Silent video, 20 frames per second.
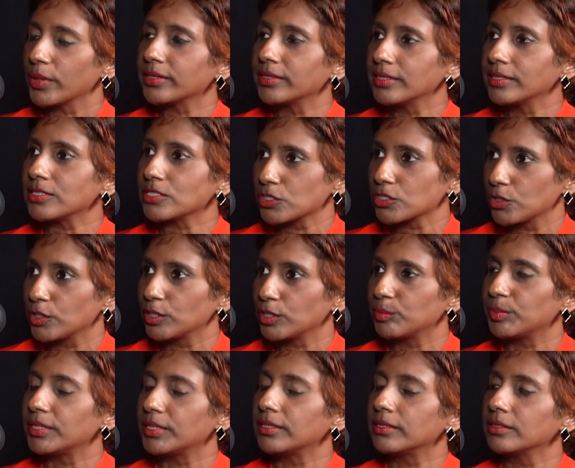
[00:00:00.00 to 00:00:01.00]
whether it's going
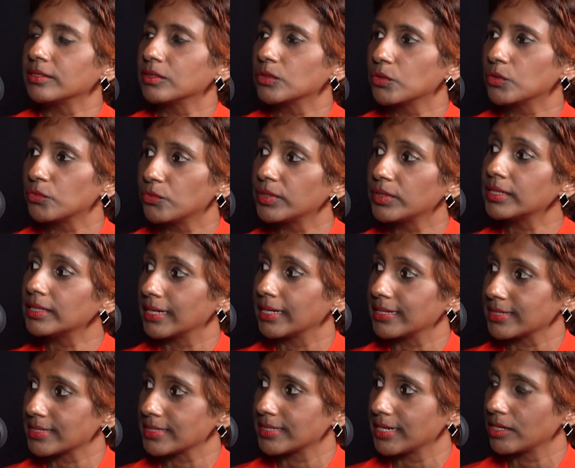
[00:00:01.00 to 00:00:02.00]
to be real
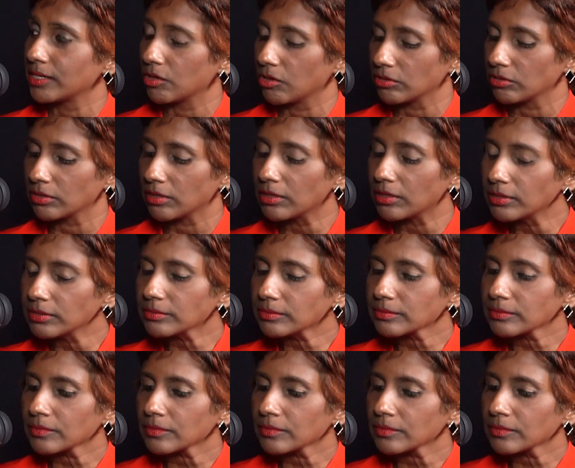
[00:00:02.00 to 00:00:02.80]
estate or not,